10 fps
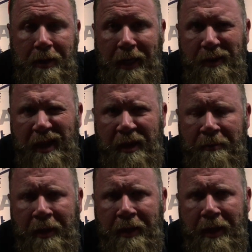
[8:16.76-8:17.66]
I do that
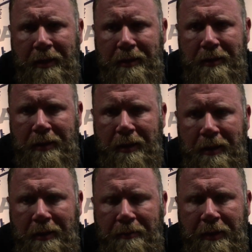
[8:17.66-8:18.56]
on Mondays. Uh,
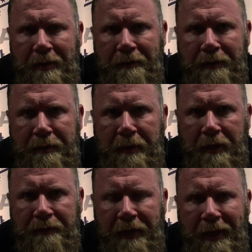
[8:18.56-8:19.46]
I'll put those,
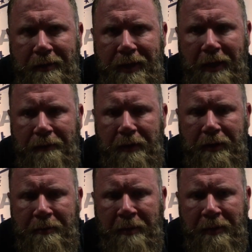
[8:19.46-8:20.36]
those videos out for
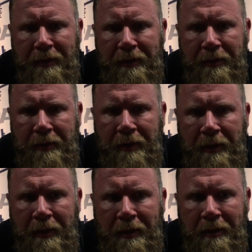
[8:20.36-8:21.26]
those members.
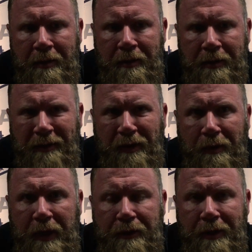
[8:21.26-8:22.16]
So if
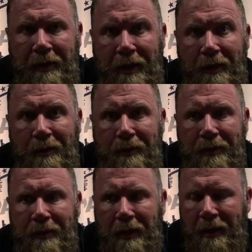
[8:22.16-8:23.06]
you're interested in
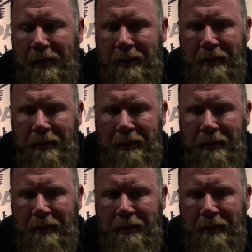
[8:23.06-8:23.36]
those, uh,